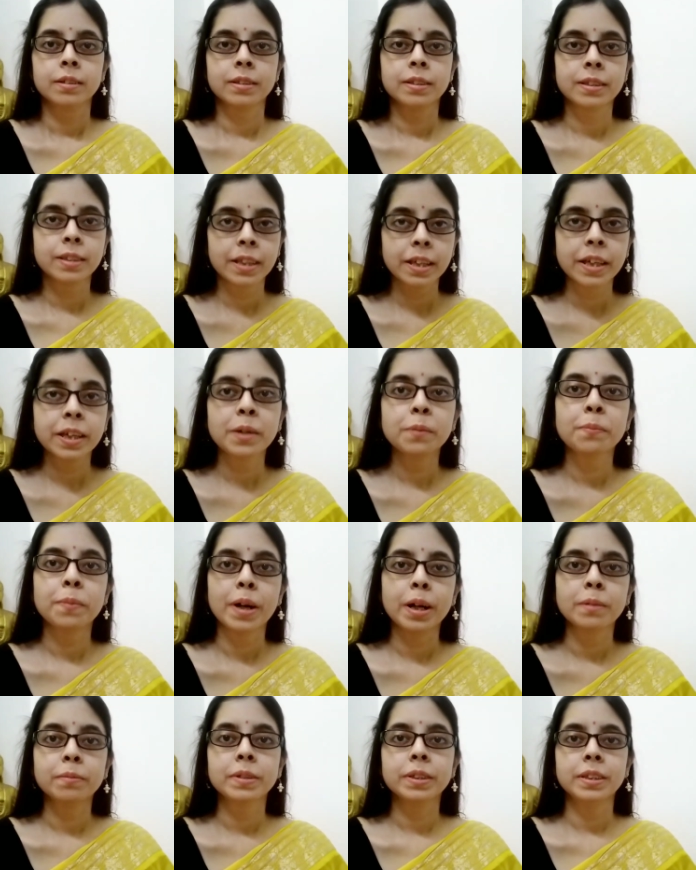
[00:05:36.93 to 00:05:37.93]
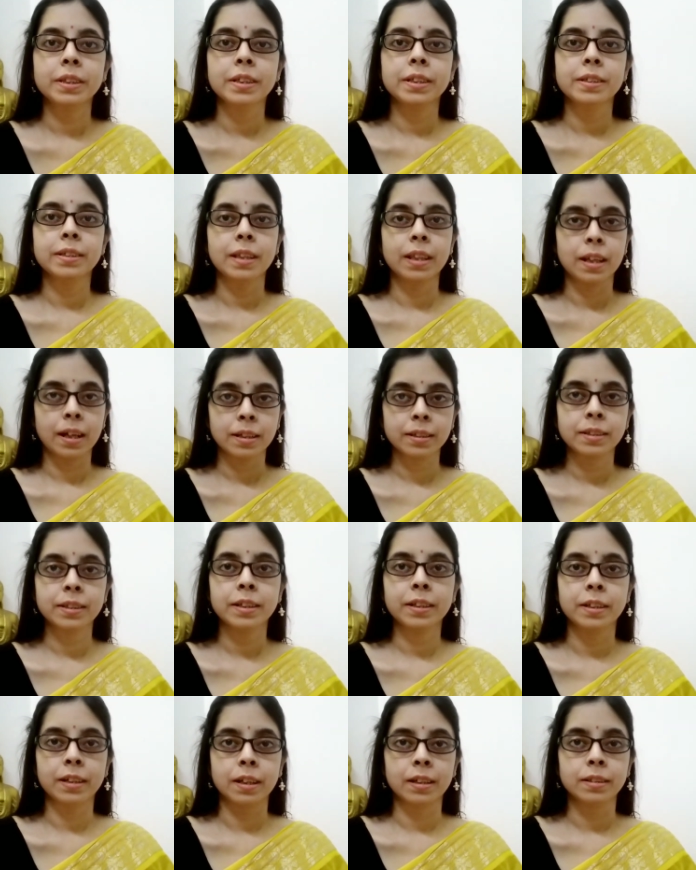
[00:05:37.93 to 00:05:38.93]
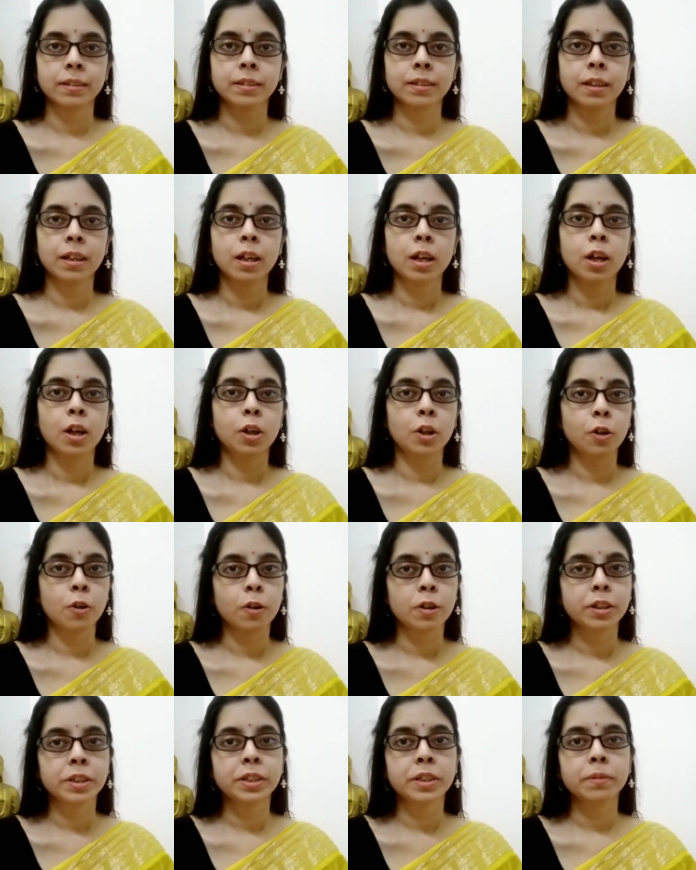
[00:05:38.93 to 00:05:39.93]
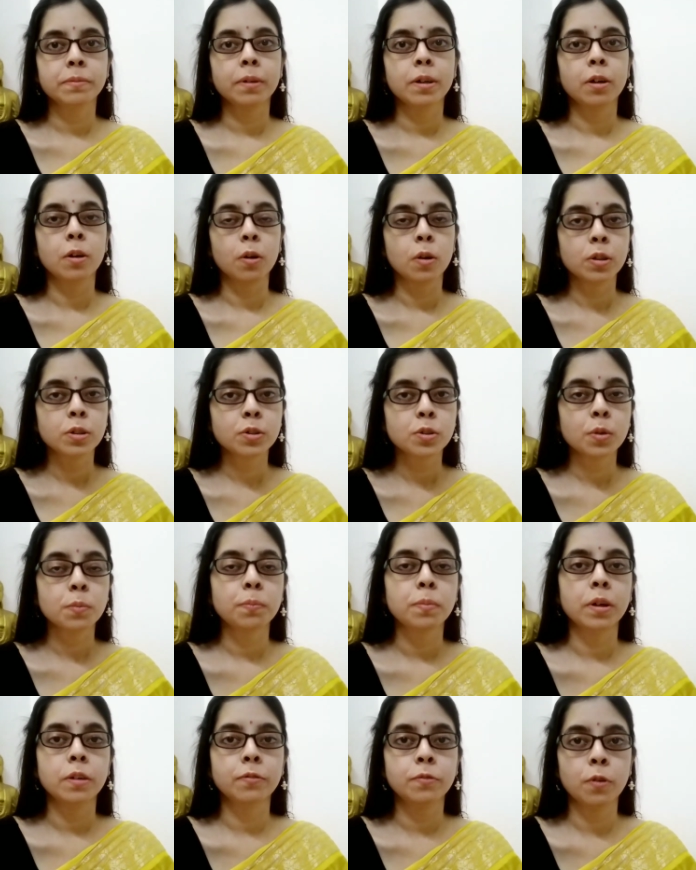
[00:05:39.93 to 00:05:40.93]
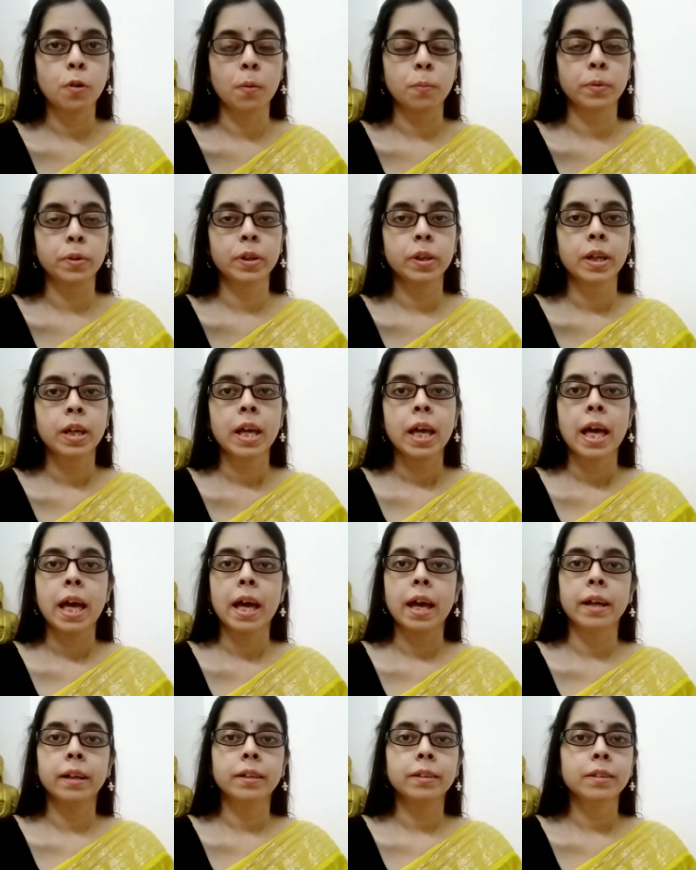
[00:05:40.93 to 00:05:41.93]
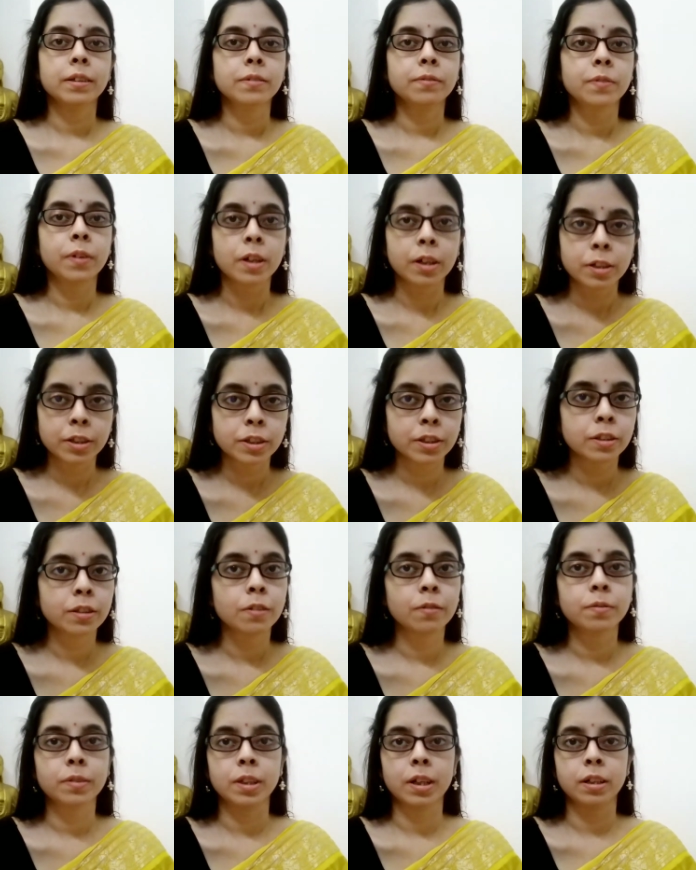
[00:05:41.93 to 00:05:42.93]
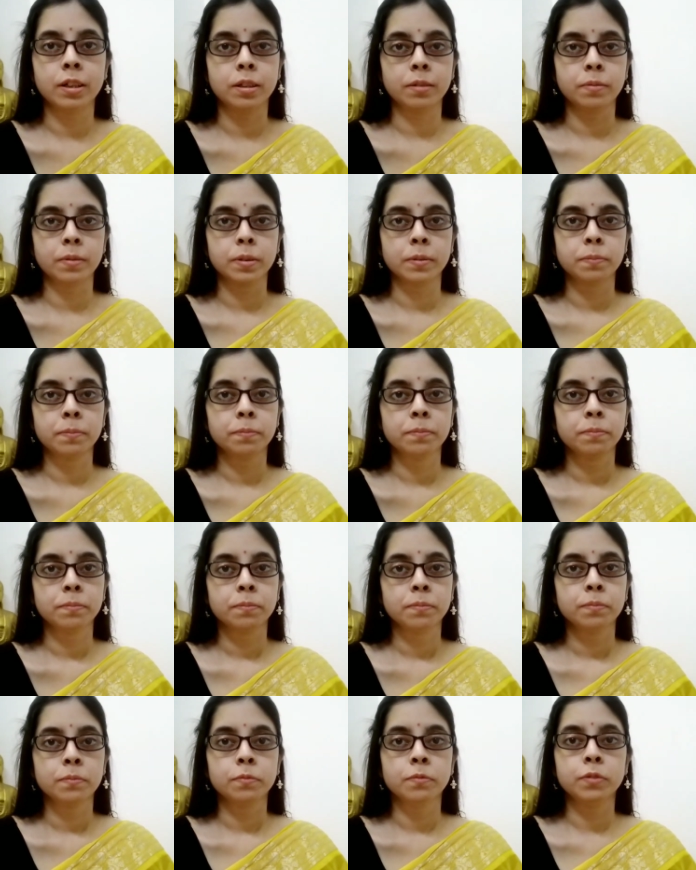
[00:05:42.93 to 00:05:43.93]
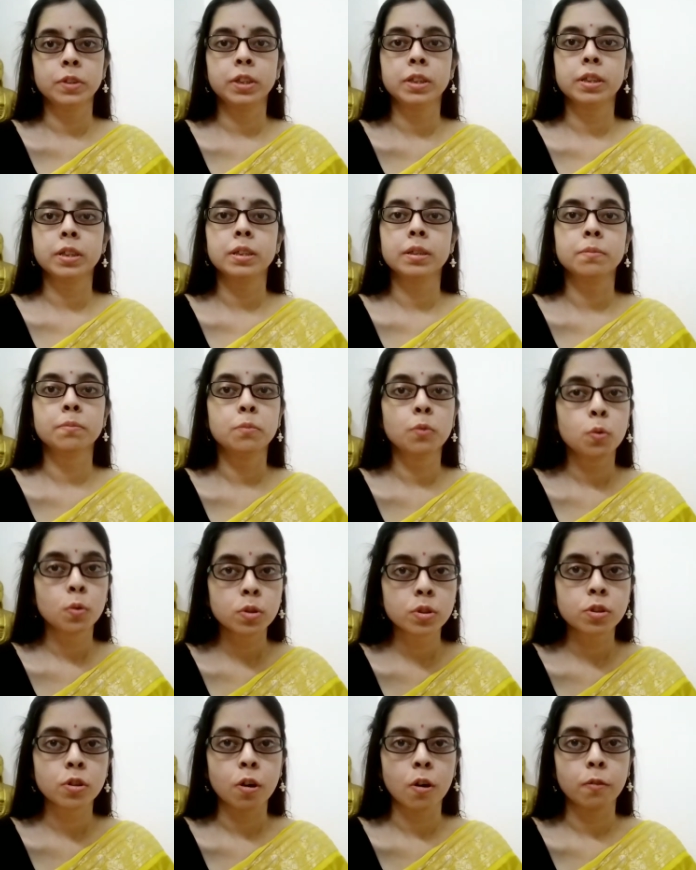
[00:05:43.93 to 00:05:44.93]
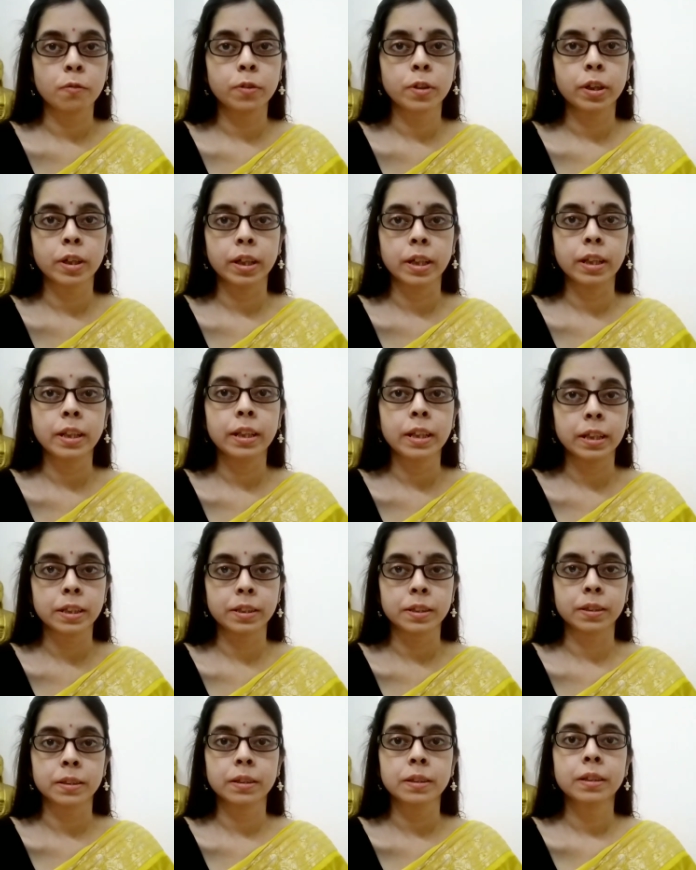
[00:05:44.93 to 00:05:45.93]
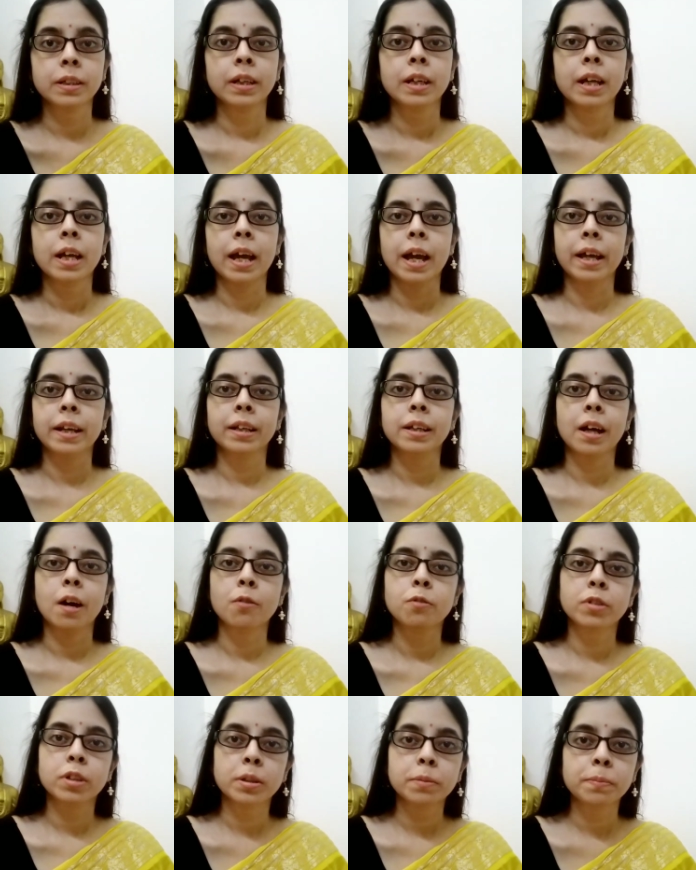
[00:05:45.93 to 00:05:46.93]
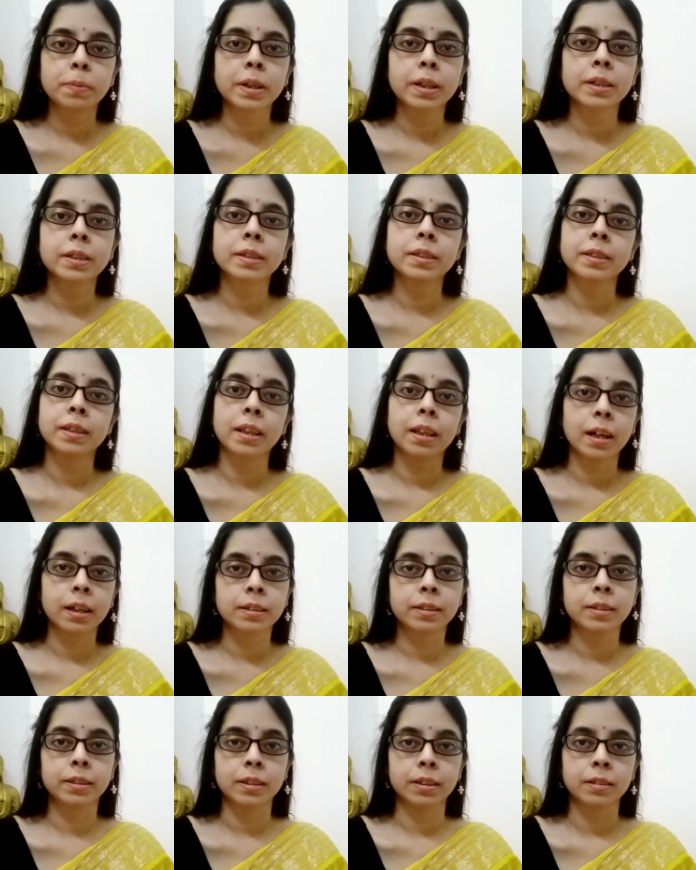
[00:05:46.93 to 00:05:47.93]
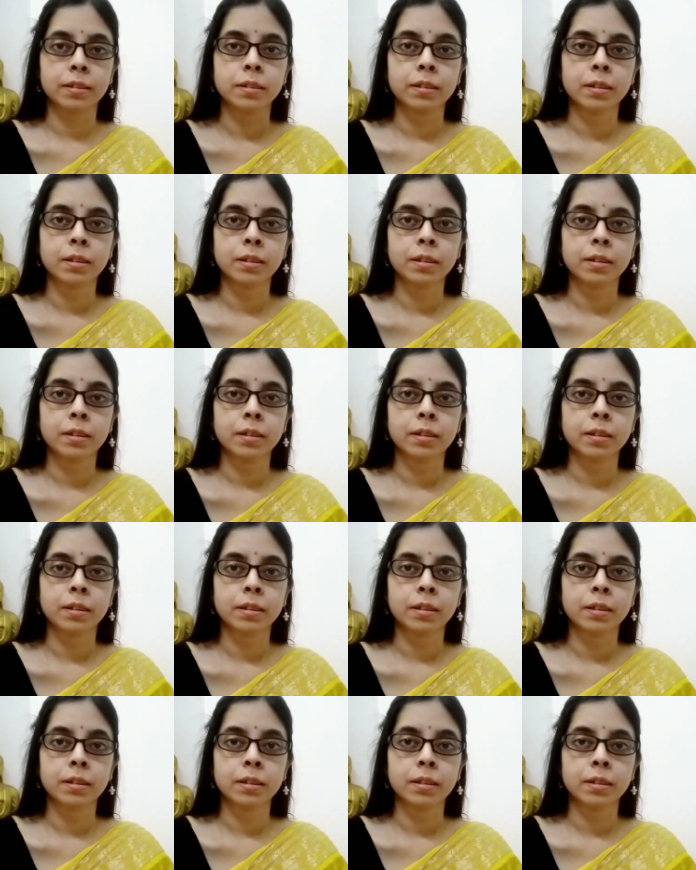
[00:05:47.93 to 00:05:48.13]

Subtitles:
Seeing Parvati's Lasya dance, Lord Shiva also performed another version of Tandava, which is more soft in nature and counterparts Lasya,